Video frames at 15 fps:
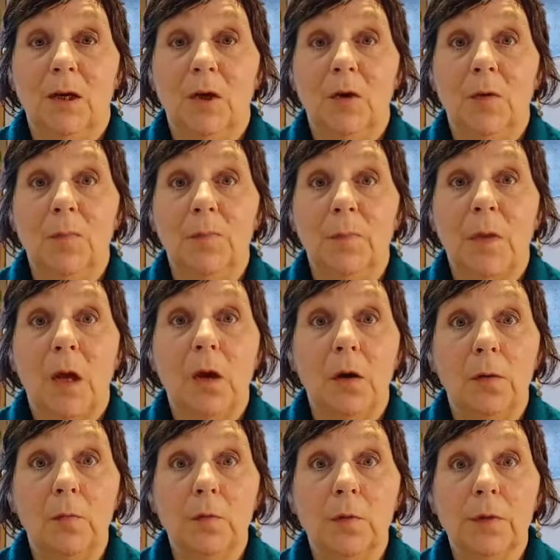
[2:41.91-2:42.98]

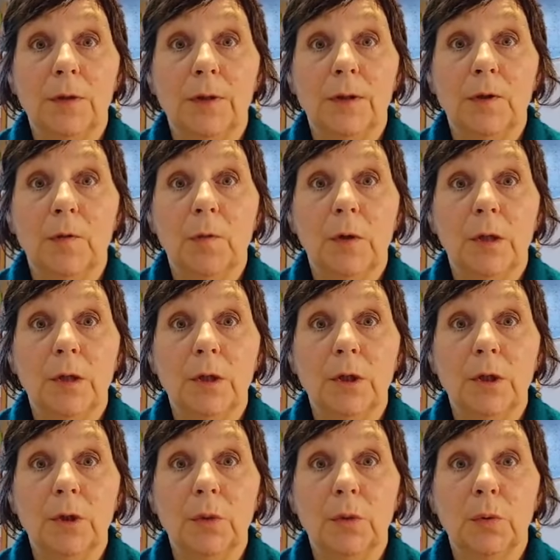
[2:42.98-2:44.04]
I was talking
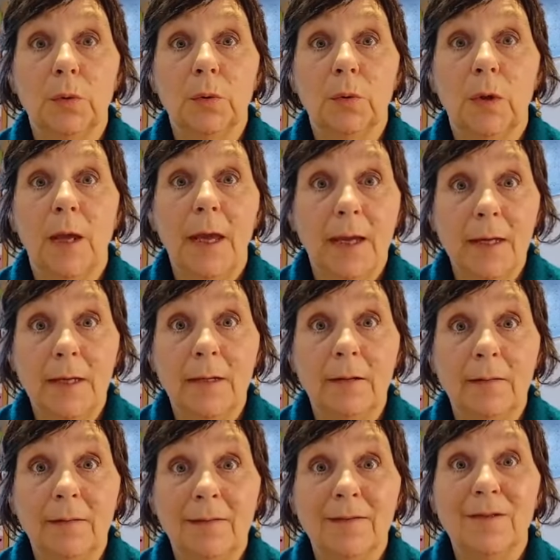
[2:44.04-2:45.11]
to a
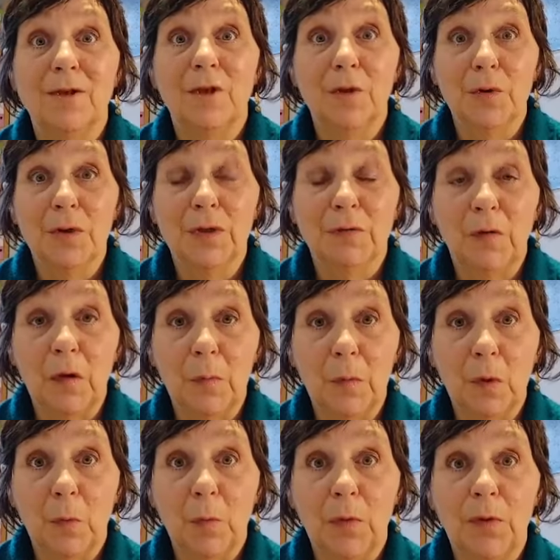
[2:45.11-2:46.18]
student of
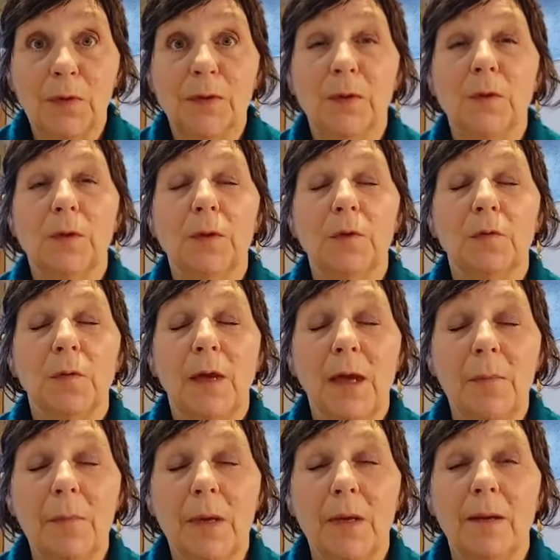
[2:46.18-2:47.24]
homeopathy. So it sort of
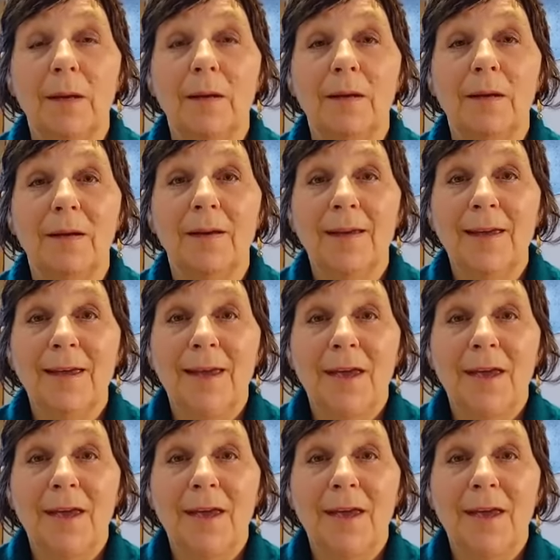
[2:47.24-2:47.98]
kept me in